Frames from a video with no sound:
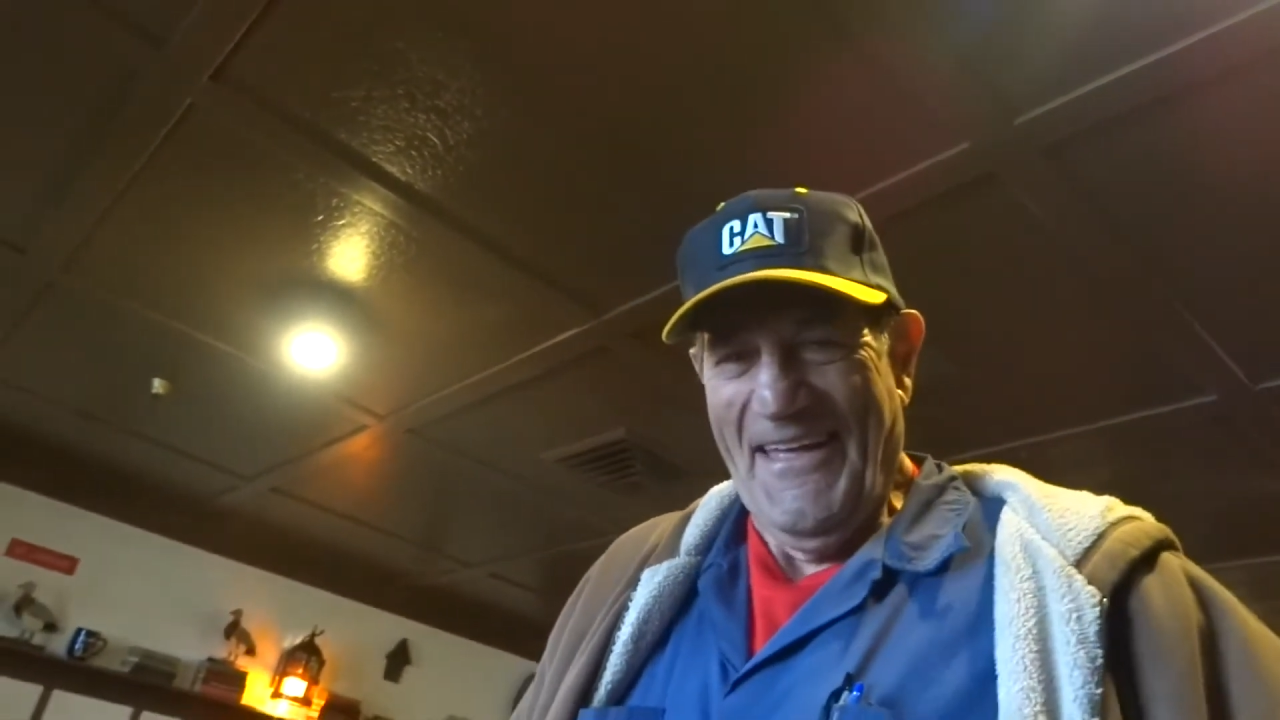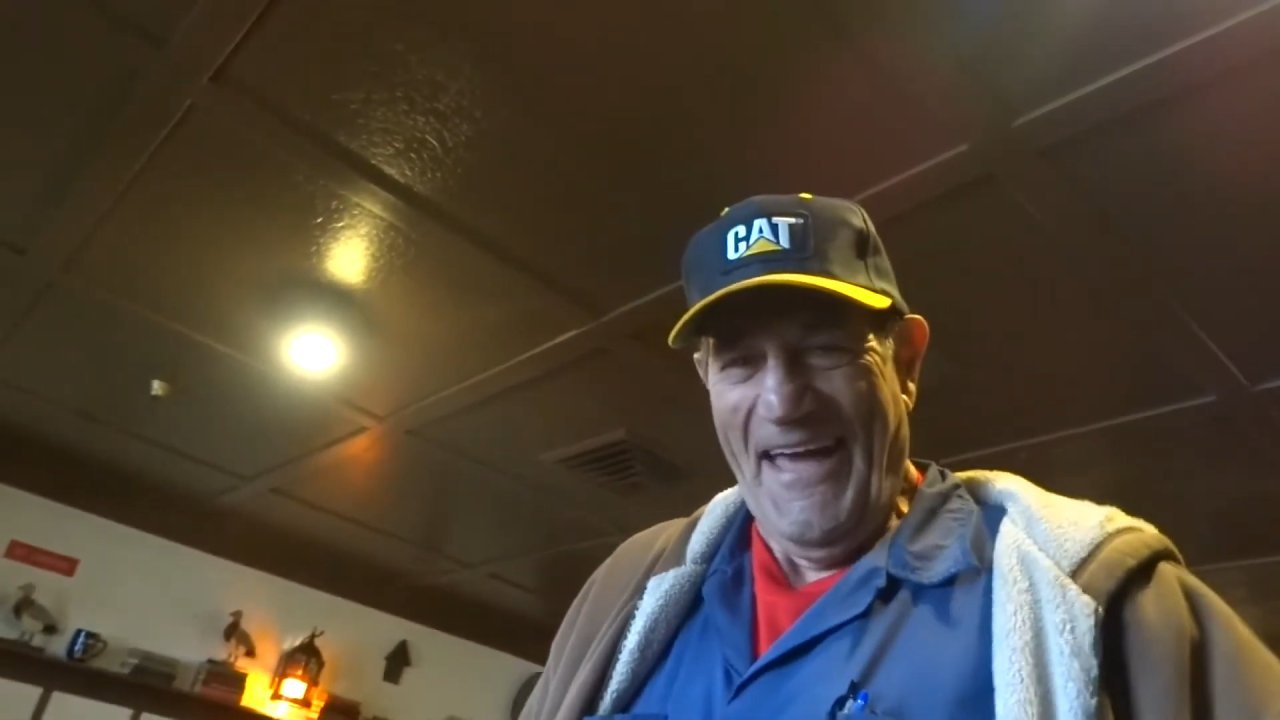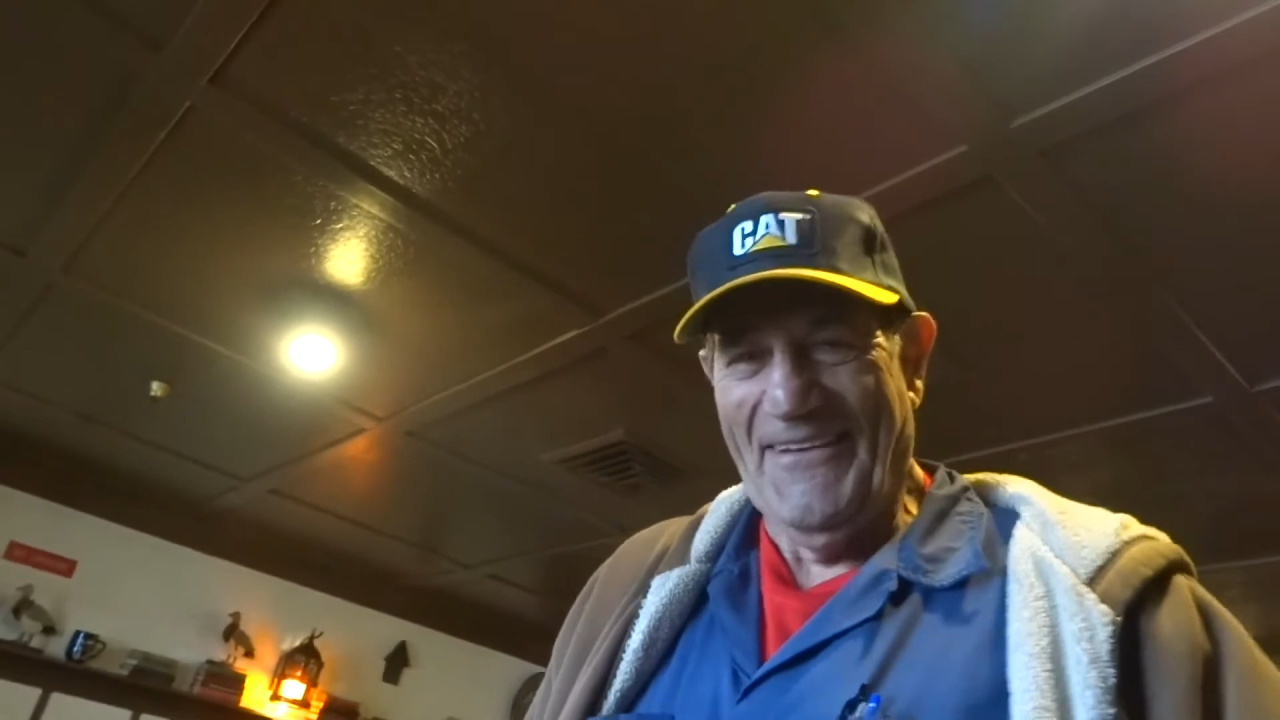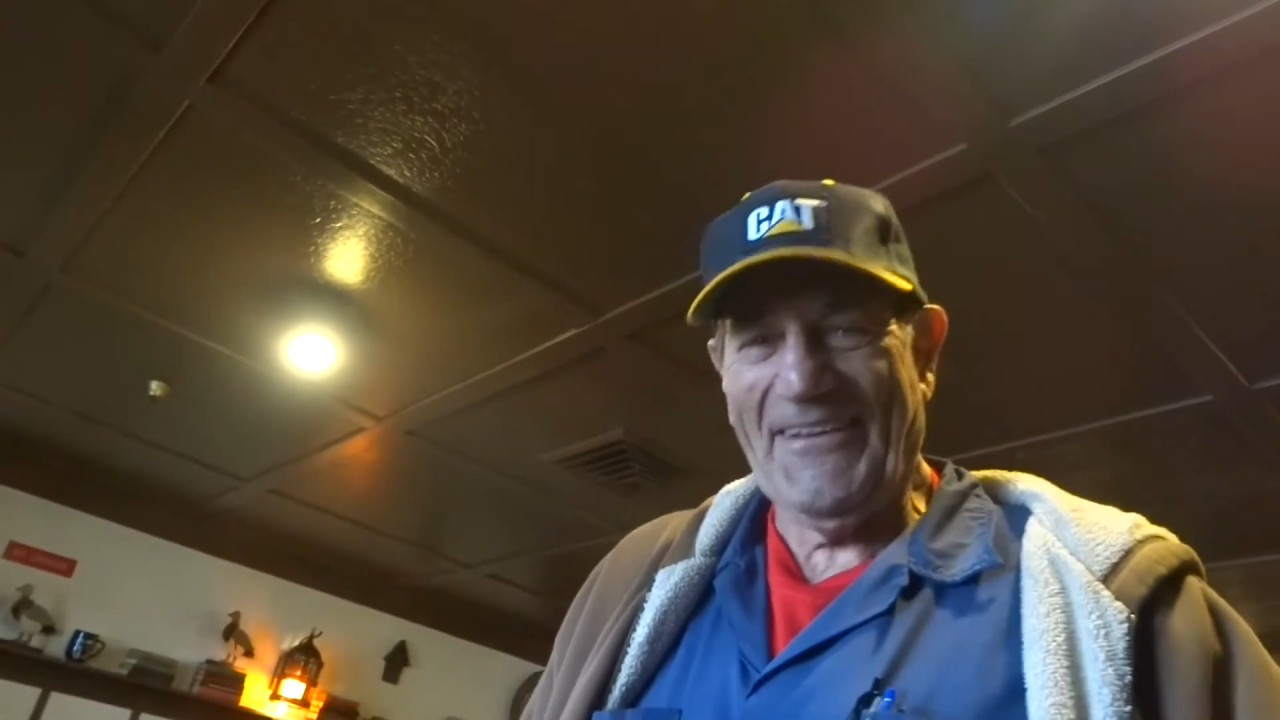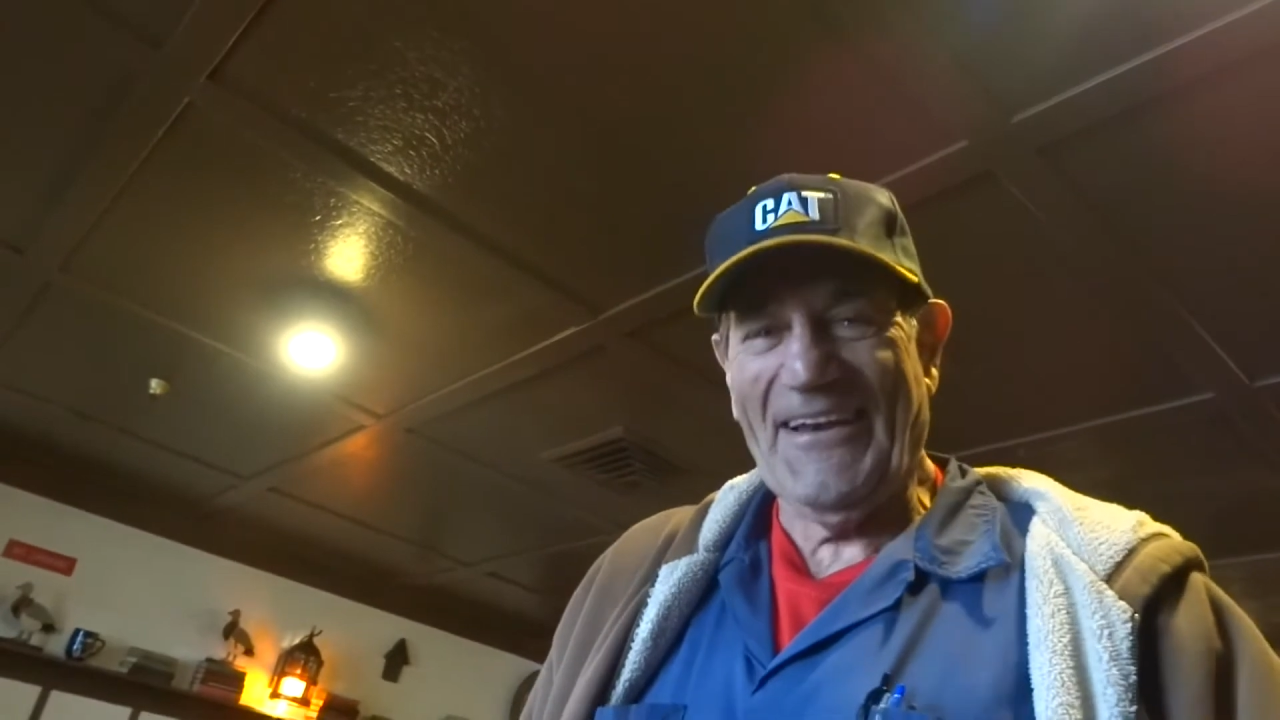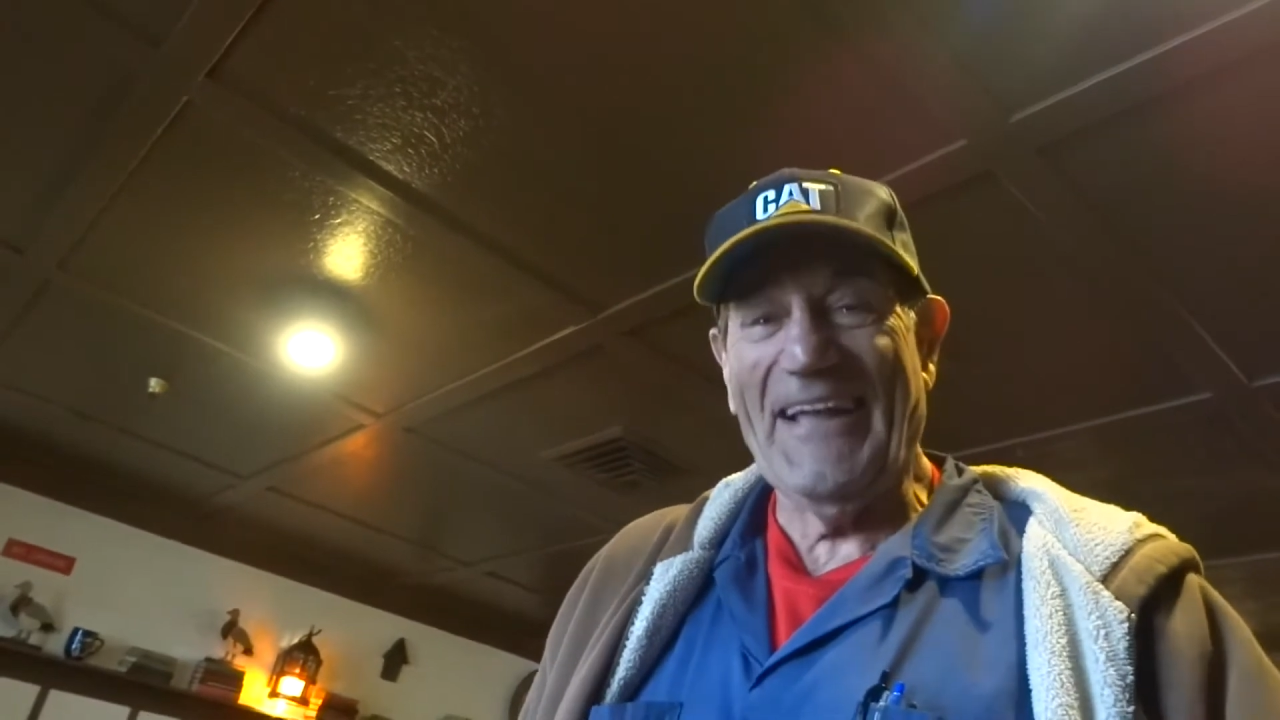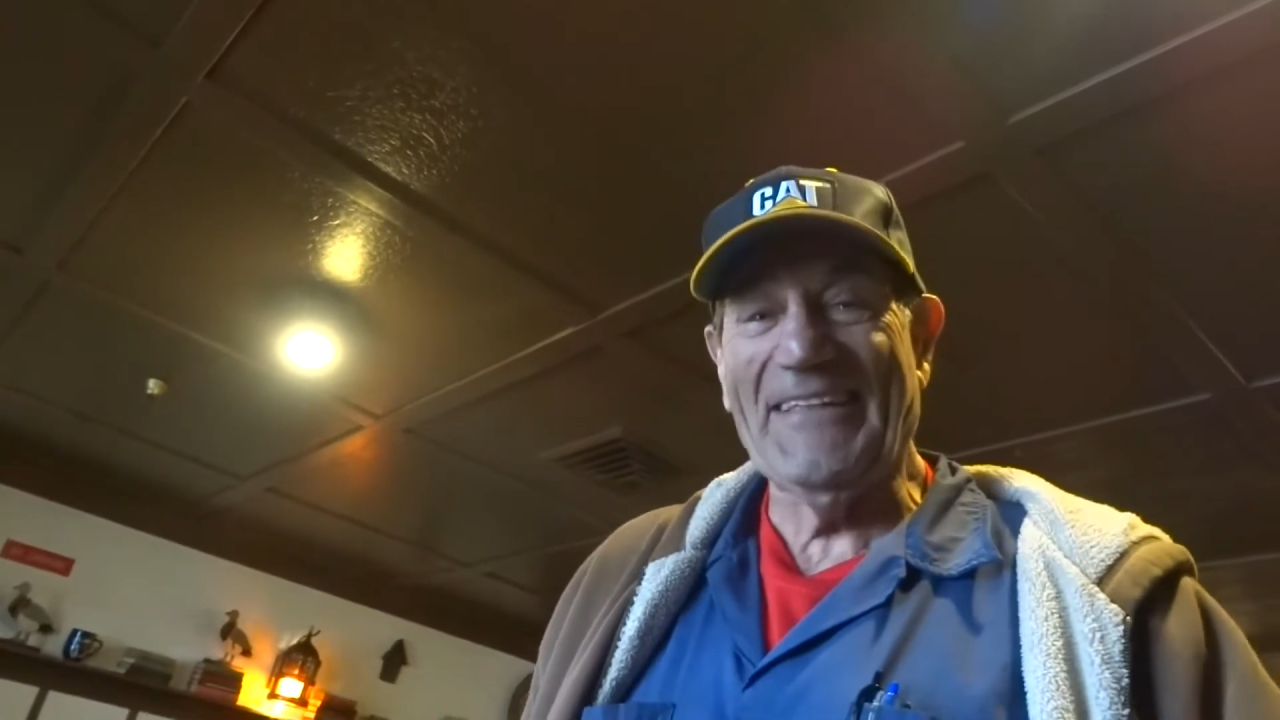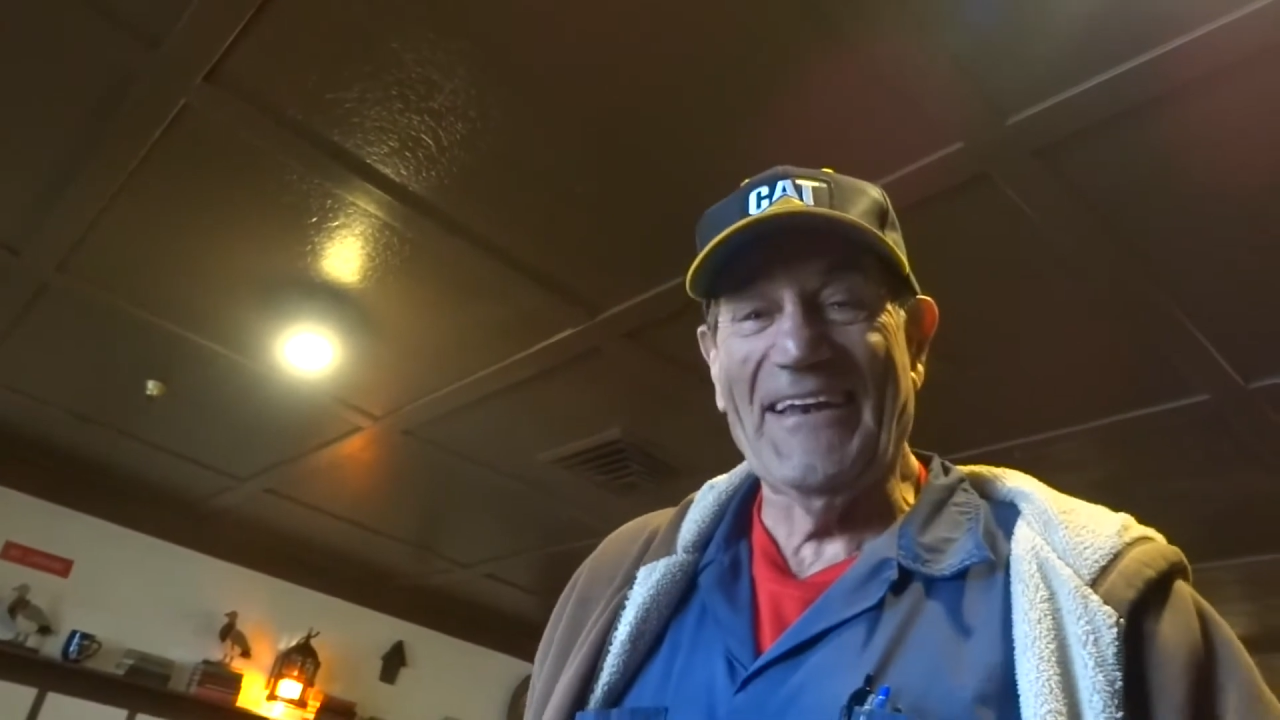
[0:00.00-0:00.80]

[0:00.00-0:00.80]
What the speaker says: looking like